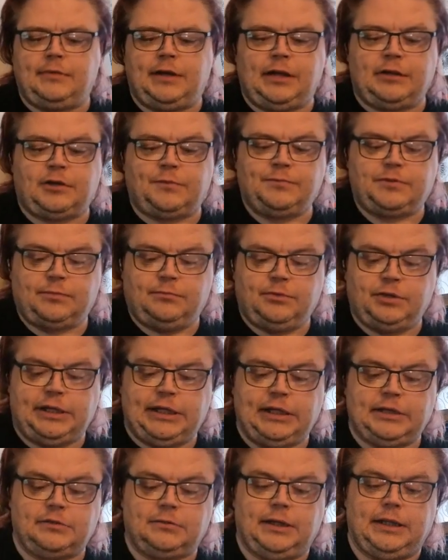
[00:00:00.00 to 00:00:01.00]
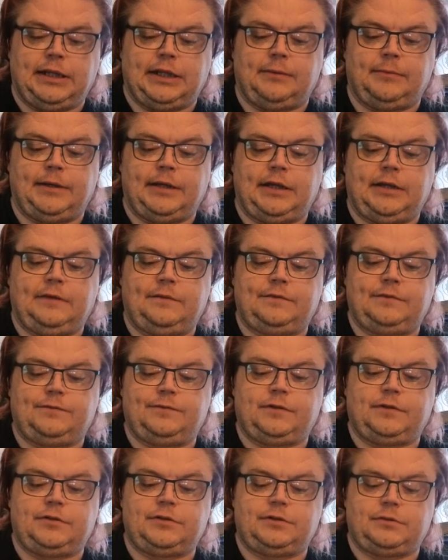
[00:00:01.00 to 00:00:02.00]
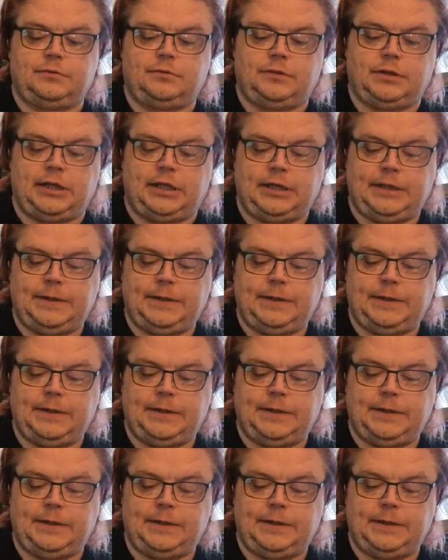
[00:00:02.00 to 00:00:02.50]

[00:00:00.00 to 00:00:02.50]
come to money as well in a minute. I've just got to